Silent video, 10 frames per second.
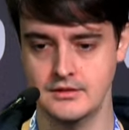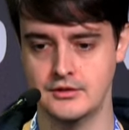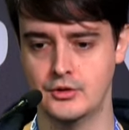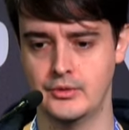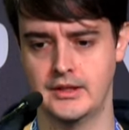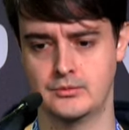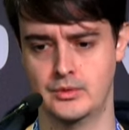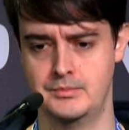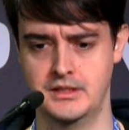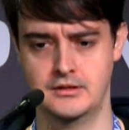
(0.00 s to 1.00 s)
So now that
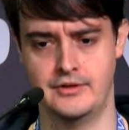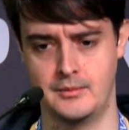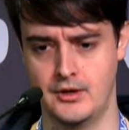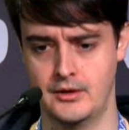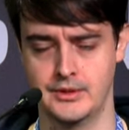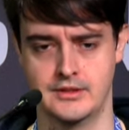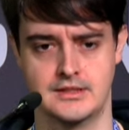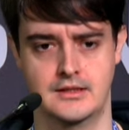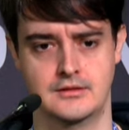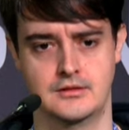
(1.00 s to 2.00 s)
we picked the firmware, we can
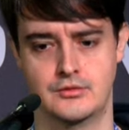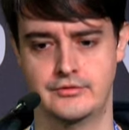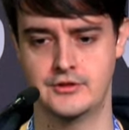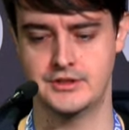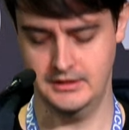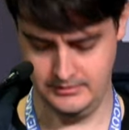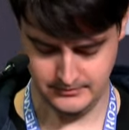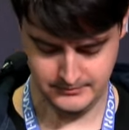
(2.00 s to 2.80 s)
start reversing.